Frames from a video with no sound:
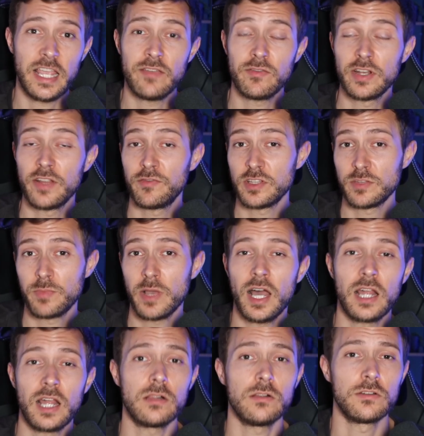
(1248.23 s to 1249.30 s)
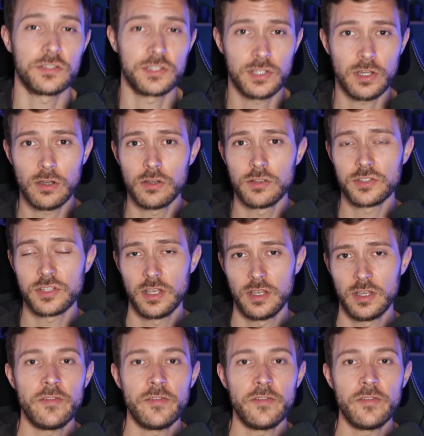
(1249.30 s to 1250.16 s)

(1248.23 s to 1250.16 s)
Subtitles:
even if it's behind closed doors.